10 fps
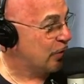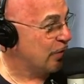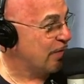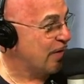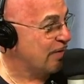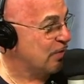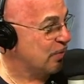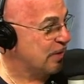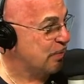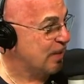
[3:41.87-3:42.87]
35
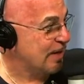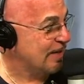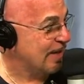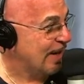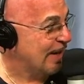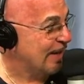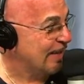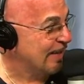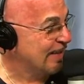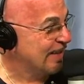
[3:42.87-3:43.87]
inch waist pants
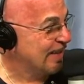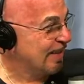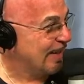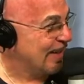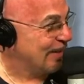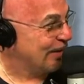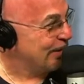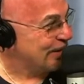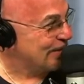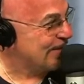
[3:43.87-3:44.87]
and and they're
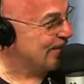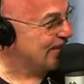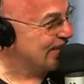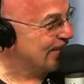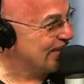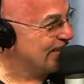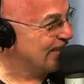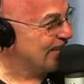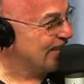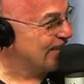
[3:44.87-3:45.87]
loose
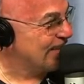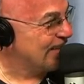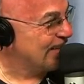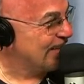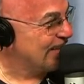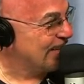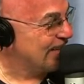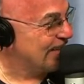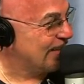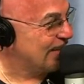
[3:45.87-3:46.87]
is that is
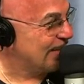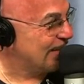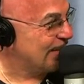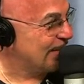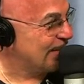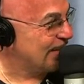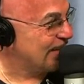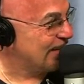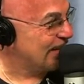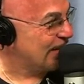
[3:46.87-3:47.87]
that the
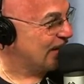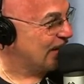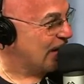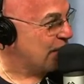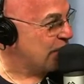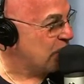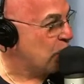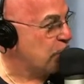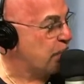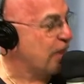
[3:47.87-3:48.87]
I
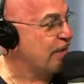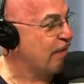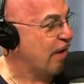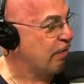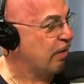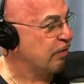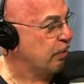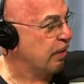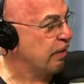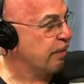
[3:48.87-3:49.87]
you know the belly fat the lowest
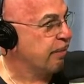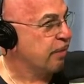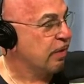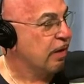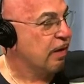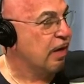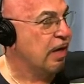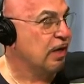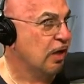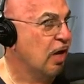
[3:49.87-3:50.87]
you've away. been you've been
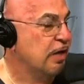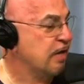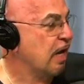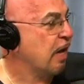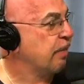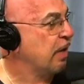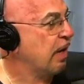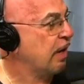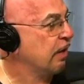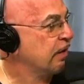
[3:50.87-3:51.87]
in a long time. Yeah.
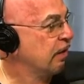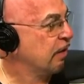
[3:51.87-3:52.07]
yeah.